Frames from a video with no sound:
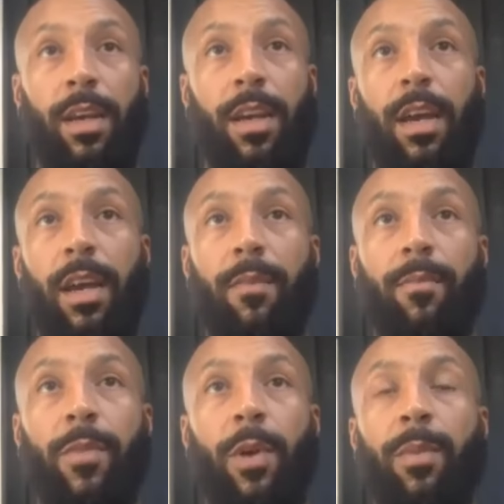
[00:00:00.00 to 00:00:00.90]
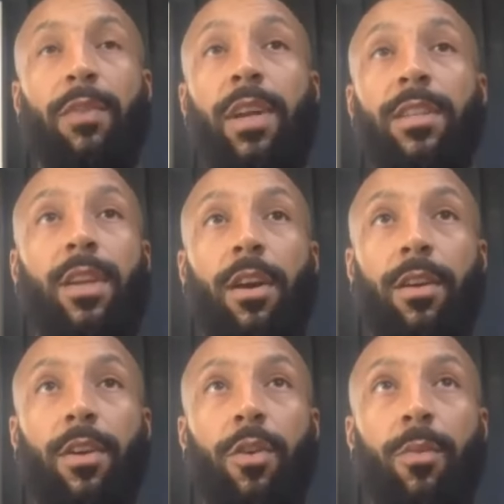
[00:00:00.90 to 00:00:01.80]
um, probably Red Star
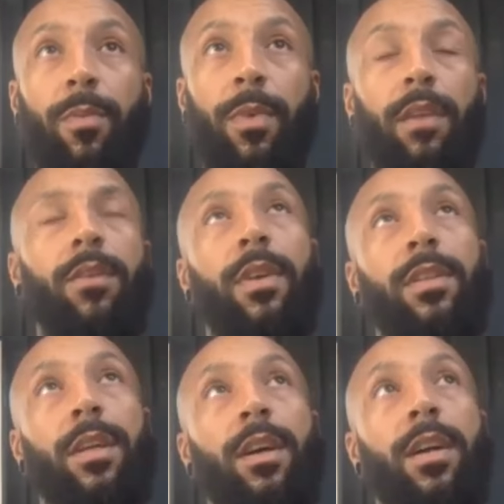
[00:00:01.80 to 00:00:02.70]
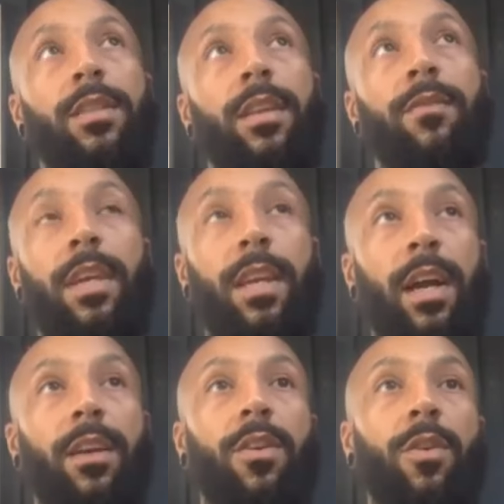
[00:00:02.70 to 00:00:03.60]
and Q, uh, not Red Star, uh, Slovenia
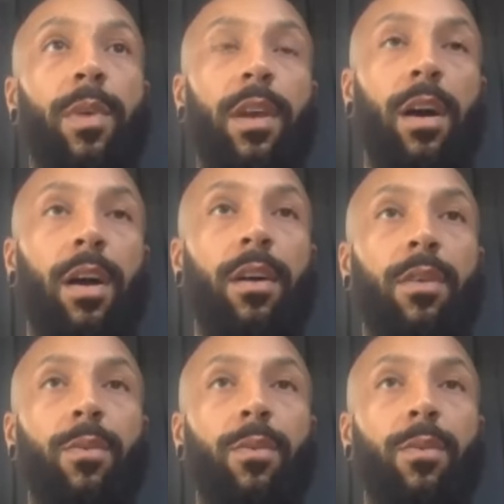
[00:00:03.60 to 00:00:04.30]
and QPR,